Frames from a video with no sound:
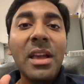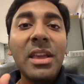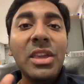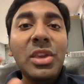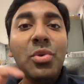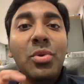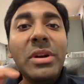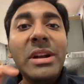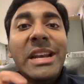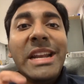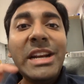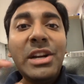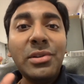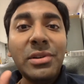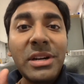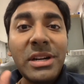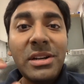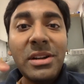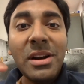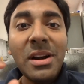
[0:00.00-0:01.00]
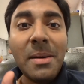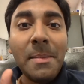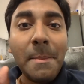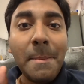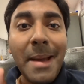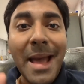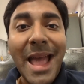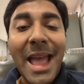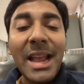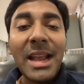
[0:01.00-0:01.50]
you need to return
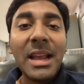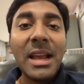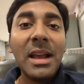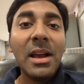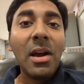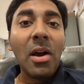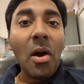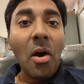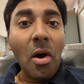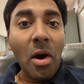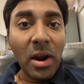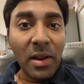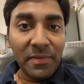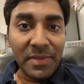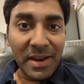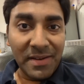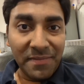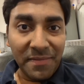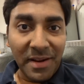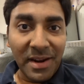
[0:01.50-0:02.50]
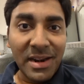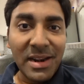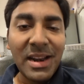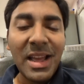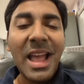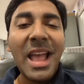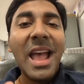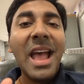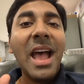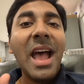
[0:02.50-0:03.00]
back all of that
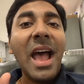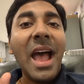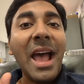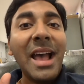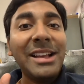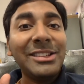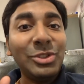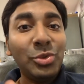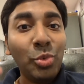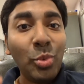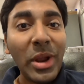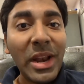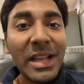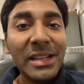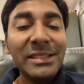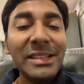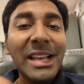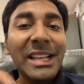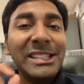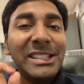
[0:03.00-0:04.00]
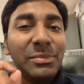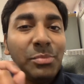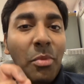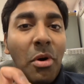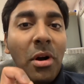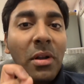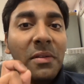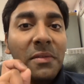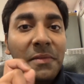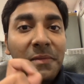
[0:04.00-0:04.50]
fund as well as a
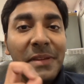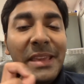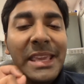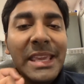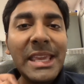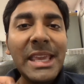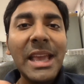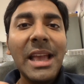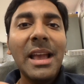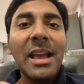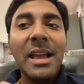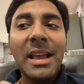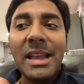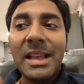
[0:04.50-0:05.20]
small fee.